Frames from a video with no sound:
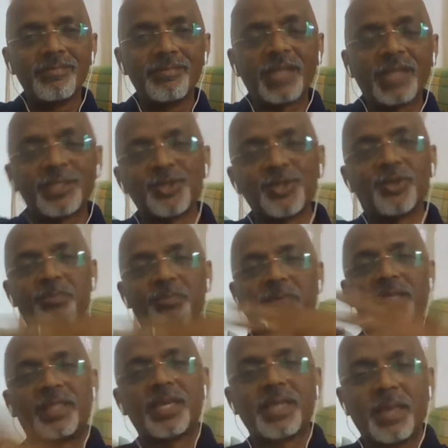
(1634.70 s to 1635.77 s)
That should be
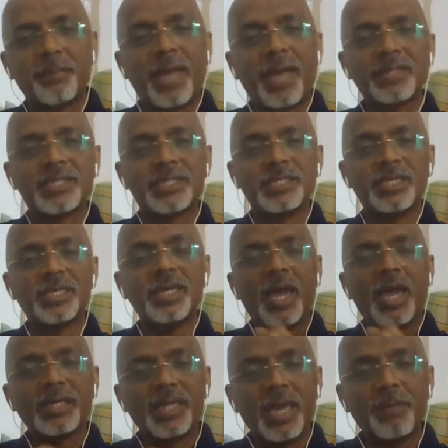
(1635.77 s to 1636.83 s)
the capacity
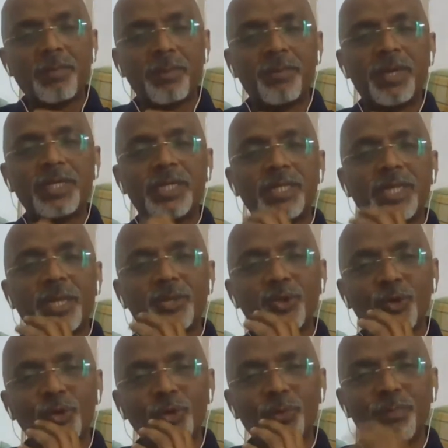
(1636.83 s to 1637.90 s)
and capability that
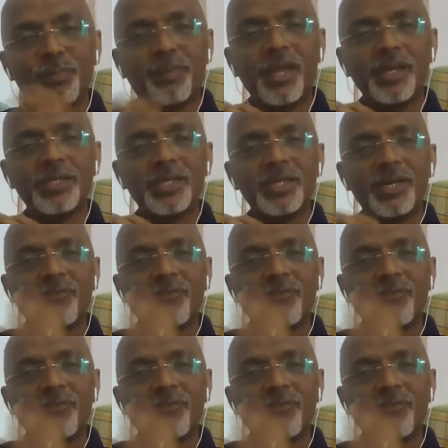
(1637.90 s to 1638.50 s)
you're going to build